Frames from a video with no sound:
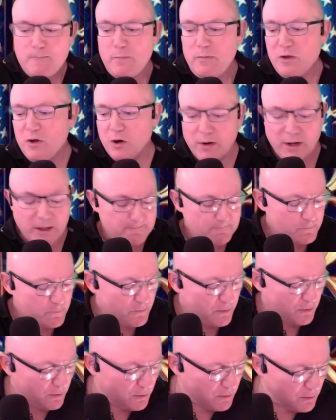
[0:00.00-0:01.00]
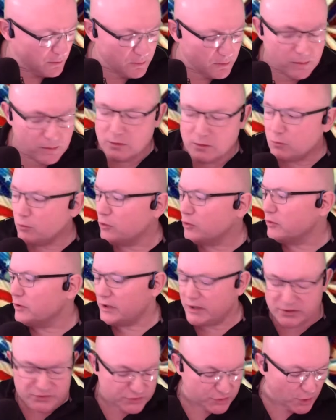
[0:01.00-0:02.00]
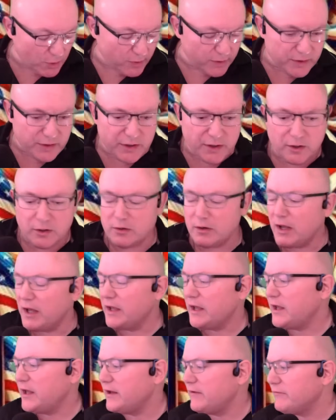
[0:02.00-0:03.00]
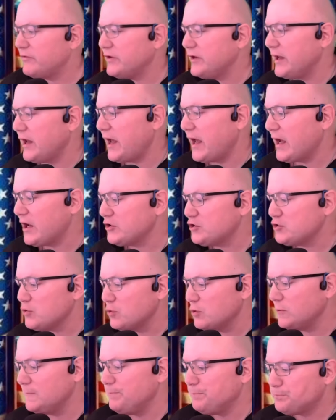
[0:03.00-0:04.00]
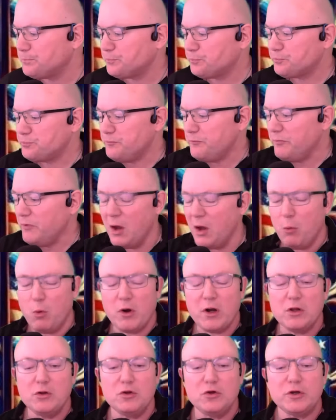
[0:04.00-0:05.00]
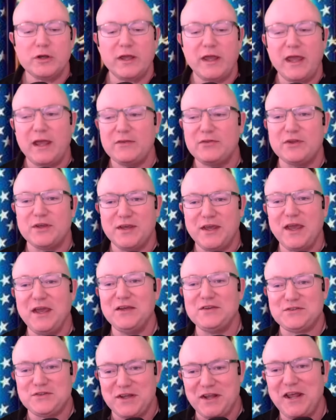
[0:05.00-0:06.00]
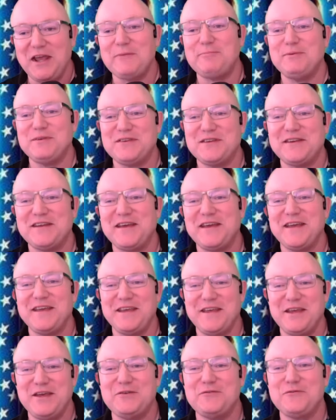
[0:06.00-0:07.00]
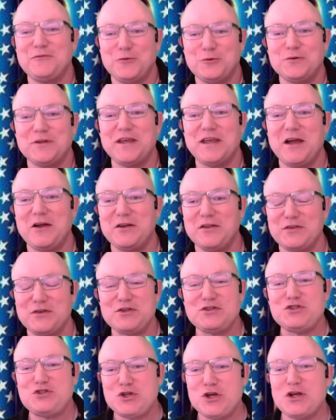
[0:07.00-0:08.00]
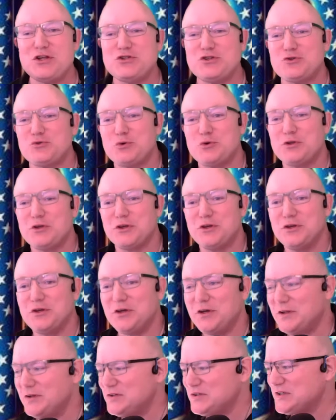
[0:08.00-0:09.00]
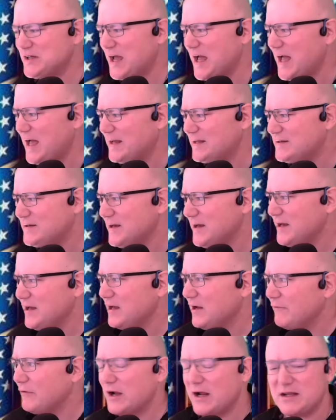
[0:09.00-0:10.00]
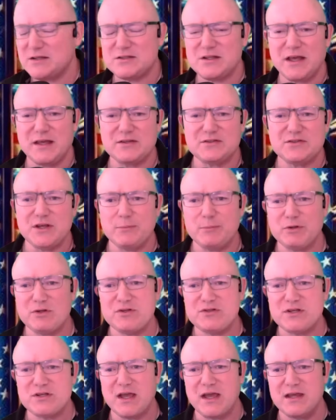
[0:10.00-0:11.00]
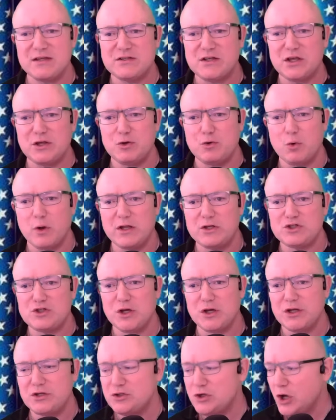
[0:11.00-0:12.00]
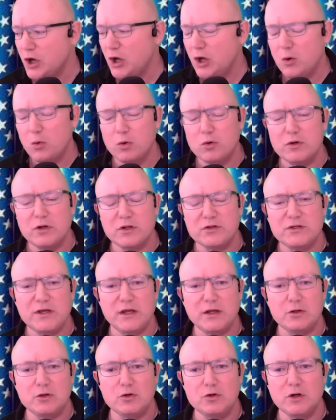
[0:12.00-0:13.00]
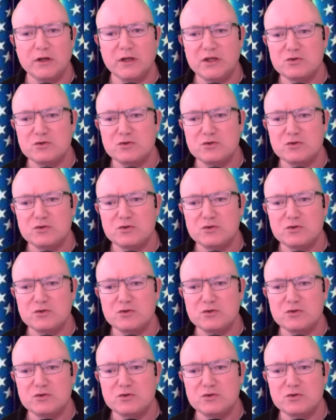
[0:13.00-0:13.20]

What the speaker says: All right, we're going to get started here. I have the actual. I want to look at the case that happened today in Fulton County. This judge is really good, Scott. I forgot his last name, but this guy is a great judge. We're going to take a look.